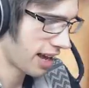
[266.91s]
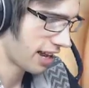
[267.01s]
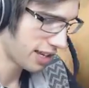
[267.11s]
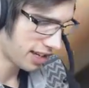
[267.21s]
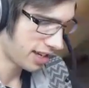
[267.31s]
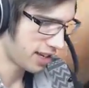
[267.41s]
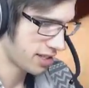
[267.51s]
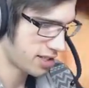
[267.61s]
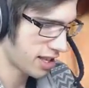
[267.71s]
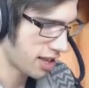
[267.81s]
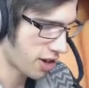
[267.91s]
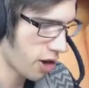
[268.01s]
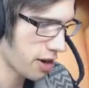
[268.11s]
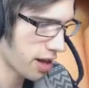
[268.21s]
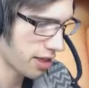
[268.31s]
And here is the
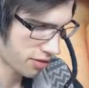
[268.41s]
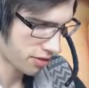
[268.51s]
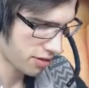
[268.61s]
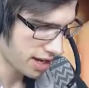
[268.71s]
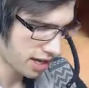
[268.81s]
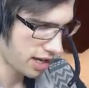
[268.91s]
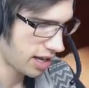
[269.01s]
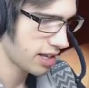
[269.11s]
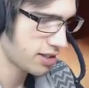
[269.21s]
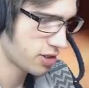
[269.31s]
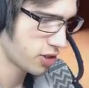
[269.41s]
code in 3,